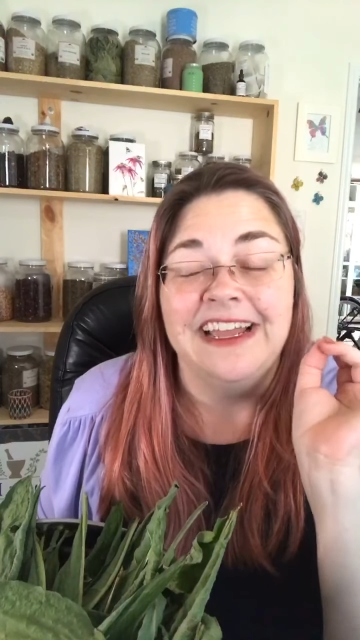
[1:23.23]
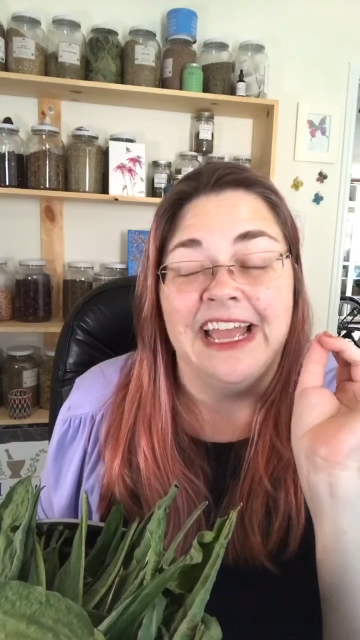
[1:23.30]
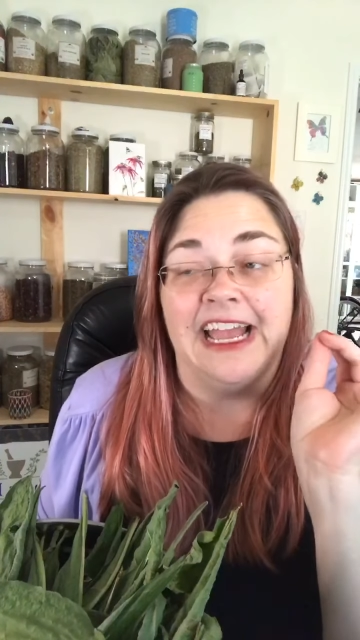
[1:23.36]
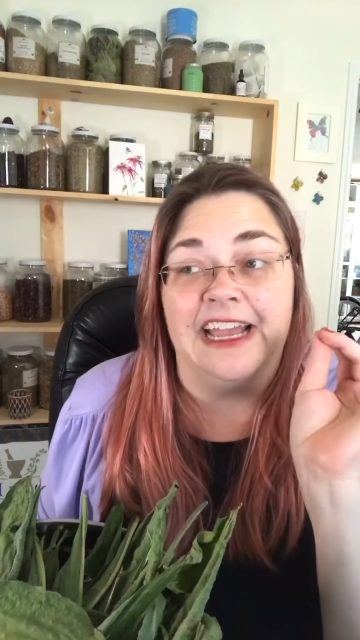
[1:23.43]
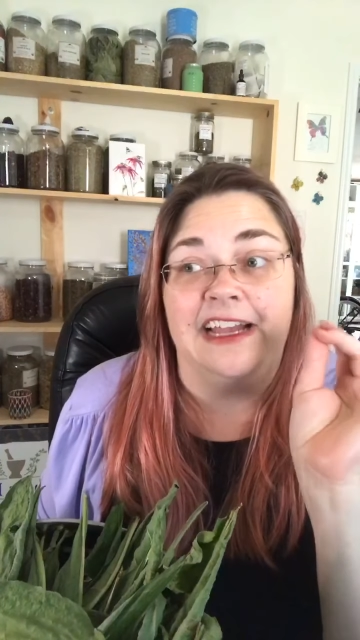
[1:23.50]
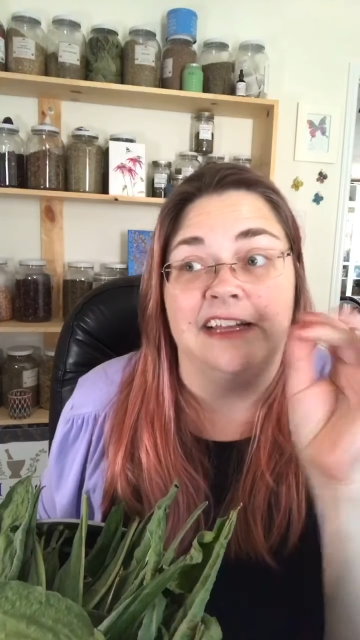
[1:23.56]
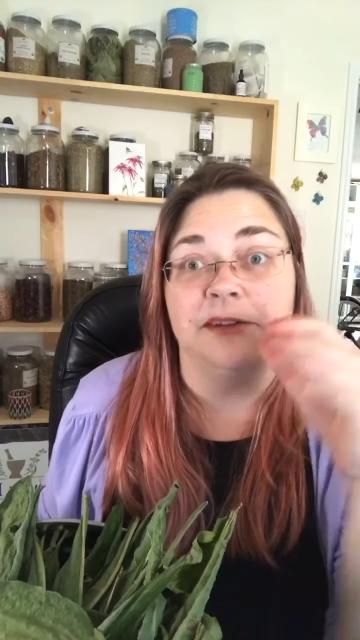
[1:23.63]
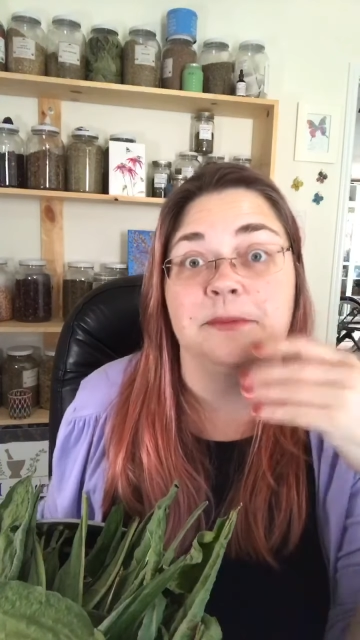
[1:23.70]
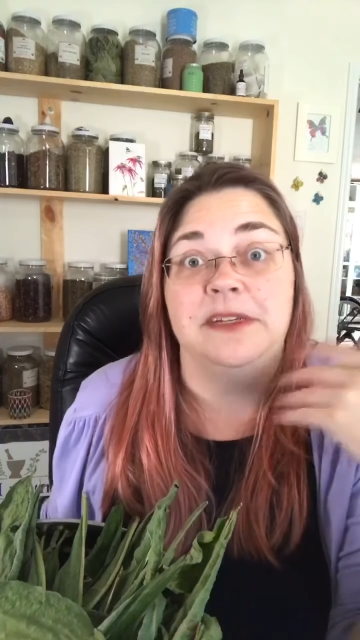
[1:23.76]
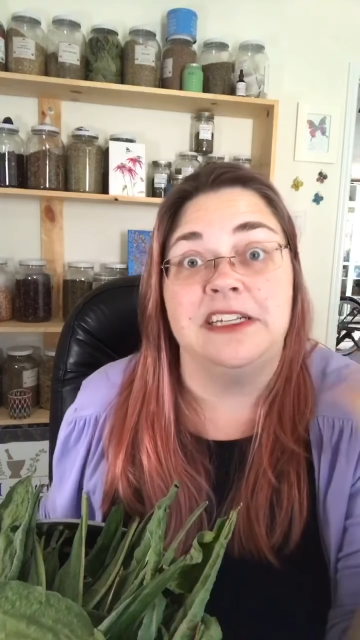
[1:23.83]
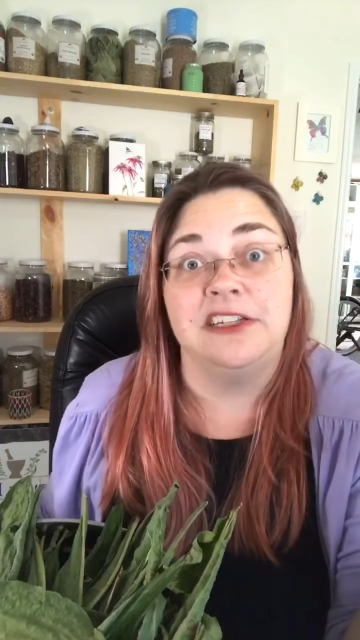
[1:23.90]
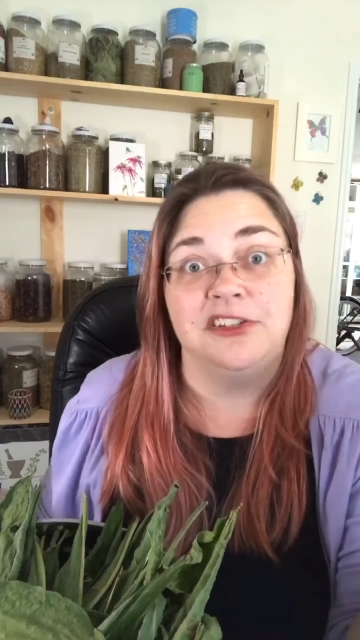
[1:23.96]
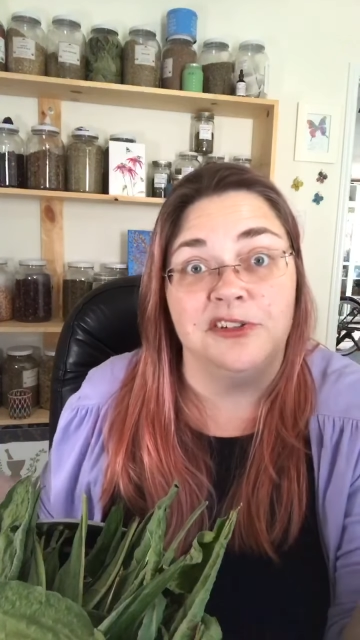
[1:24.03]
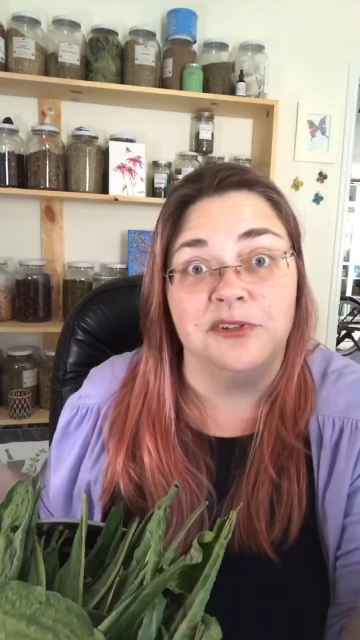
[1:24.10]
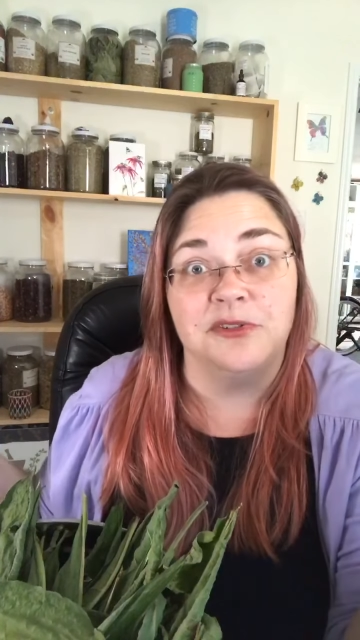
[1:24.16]
and
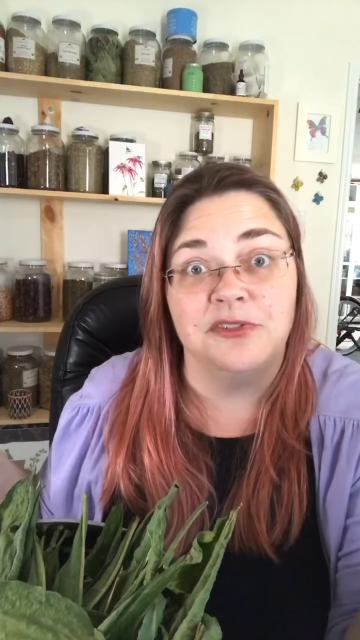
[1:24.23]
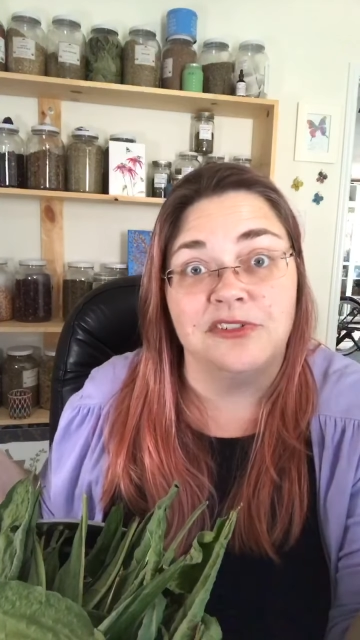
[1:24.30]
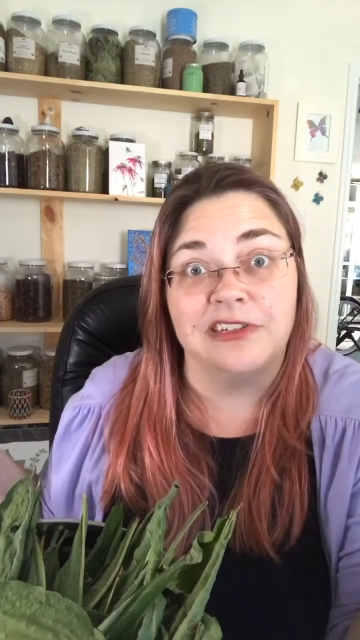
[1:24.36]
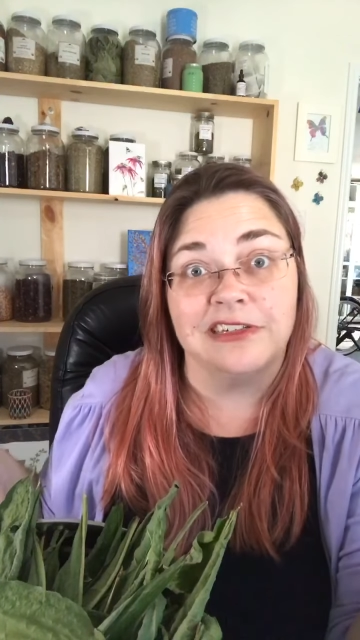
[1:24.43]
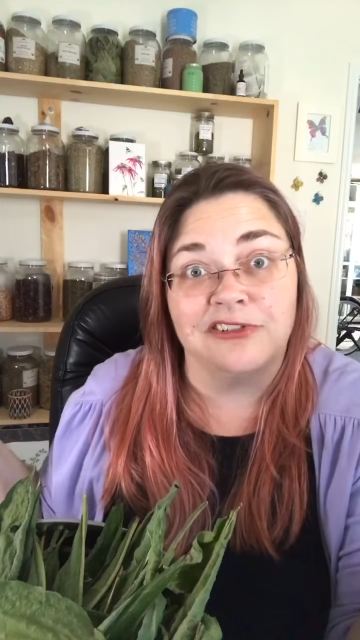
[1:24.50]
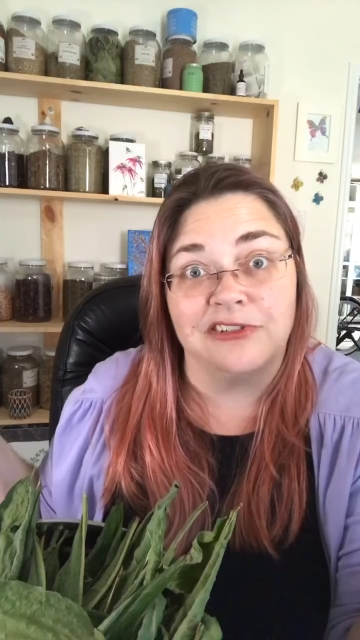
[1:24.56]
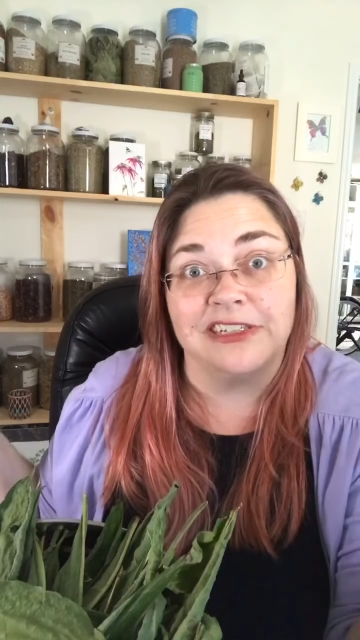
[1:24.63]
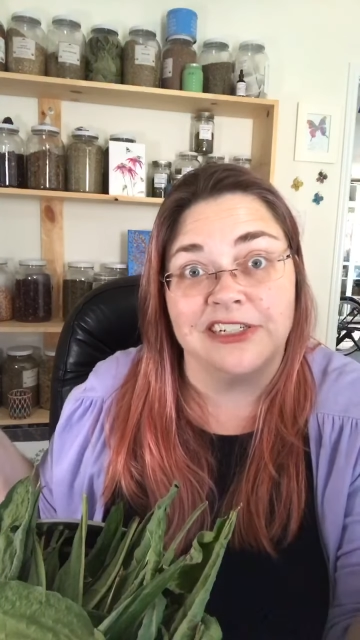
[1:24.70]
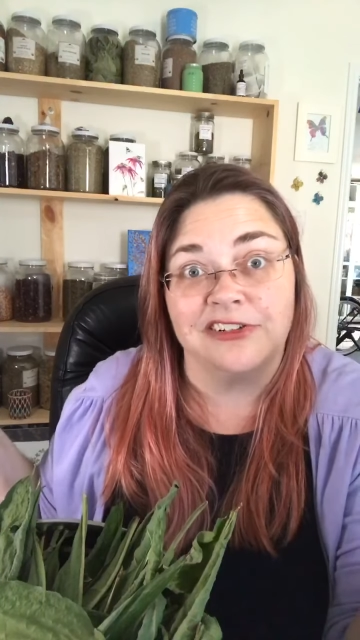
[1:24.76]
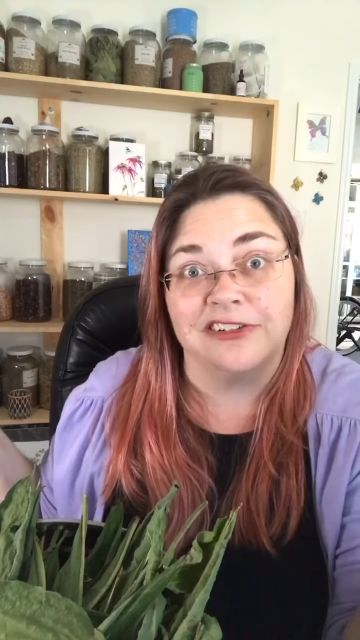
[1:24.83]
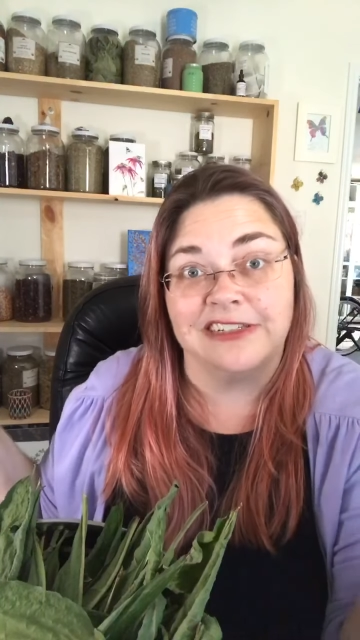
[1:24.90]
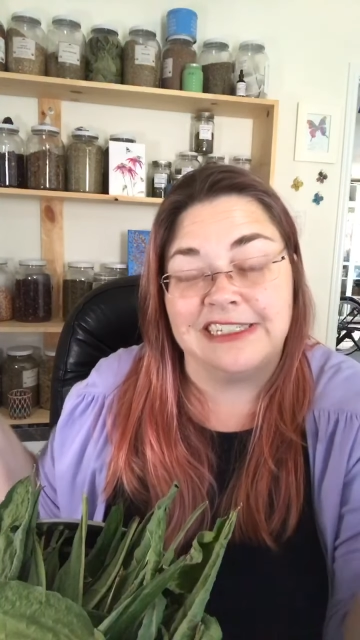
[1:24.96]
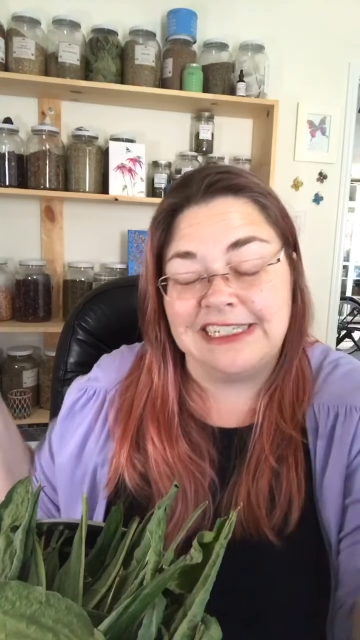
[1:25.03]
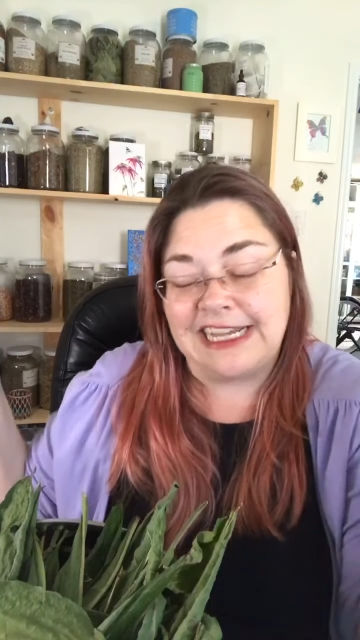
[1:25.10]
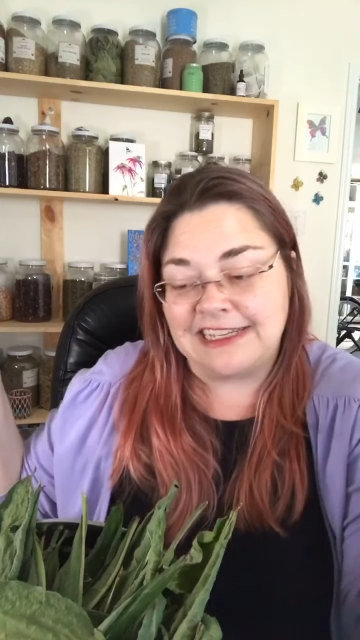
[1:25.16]
being used
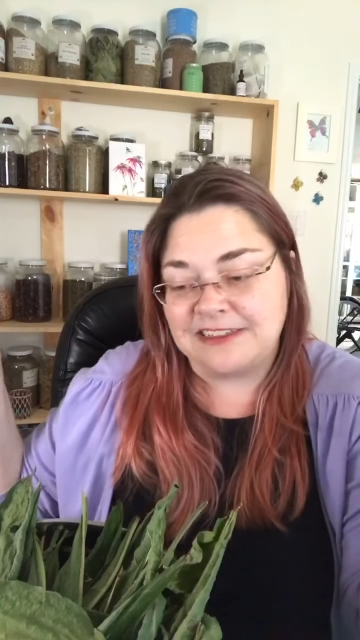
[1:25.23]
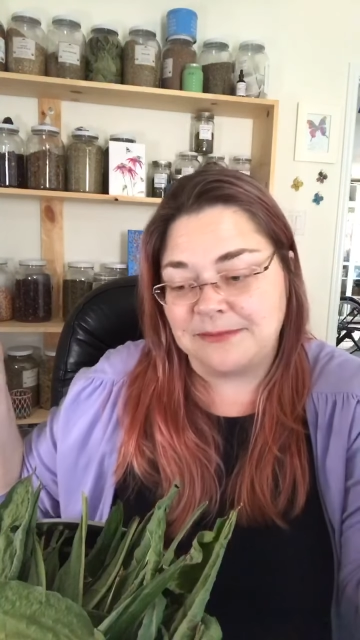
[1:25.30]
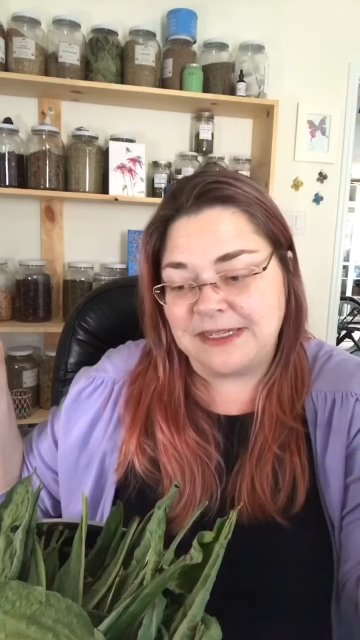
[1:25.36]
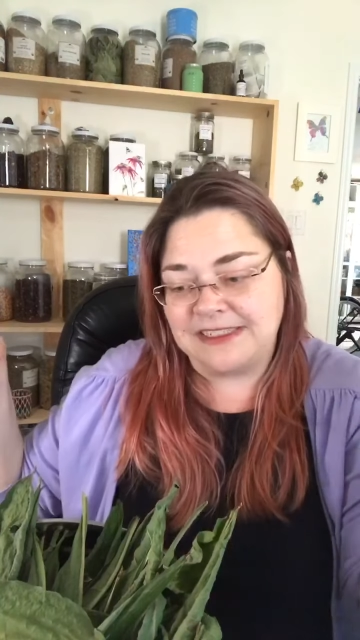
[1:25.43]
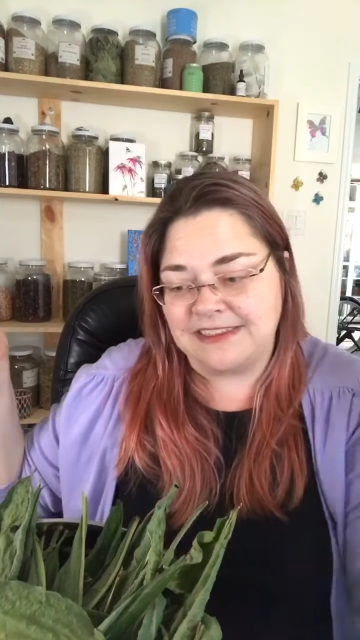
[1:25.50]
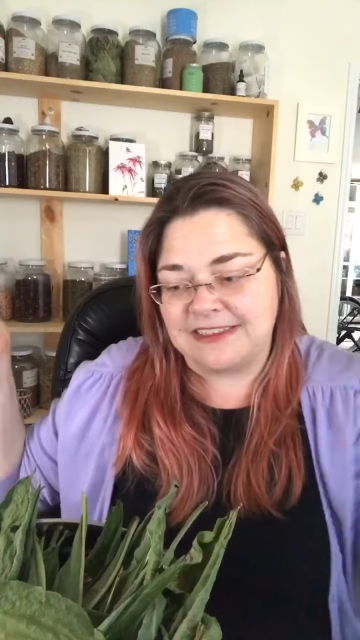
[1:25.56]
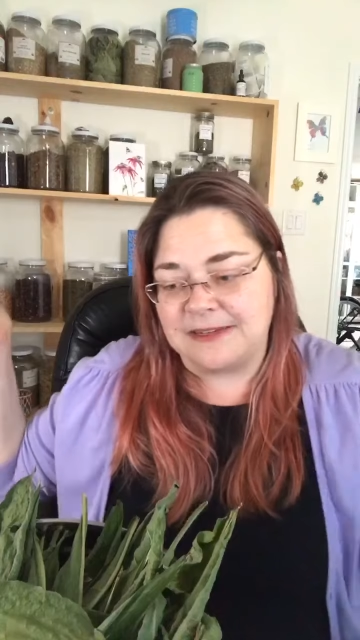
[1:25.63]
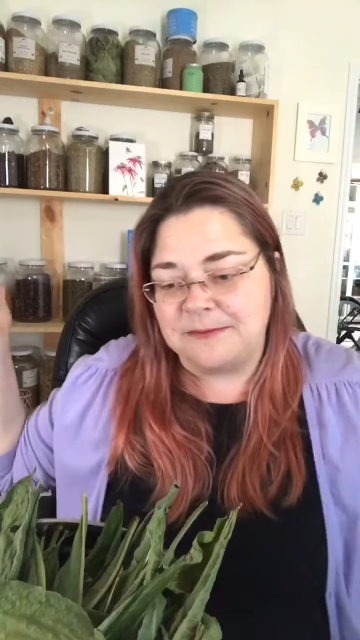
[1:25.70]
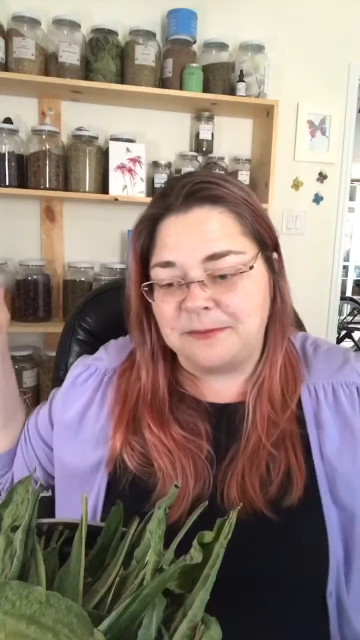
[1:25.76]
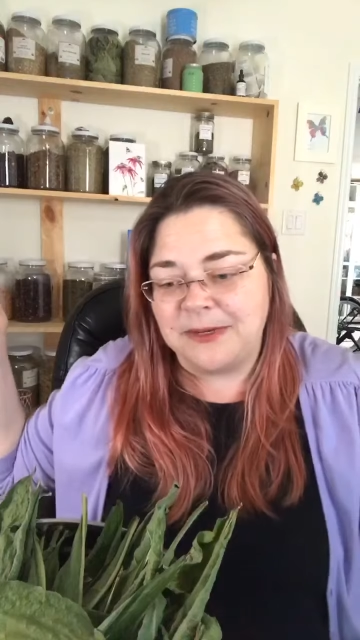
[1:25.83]
traditionally as medicine.